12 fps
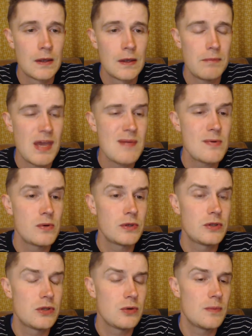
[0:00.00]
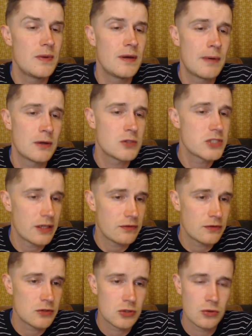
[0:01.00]
Maybe we'll do a bit about
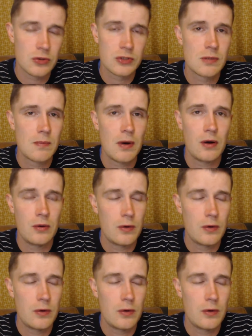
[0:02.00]
Jephthah's daughter tomorrow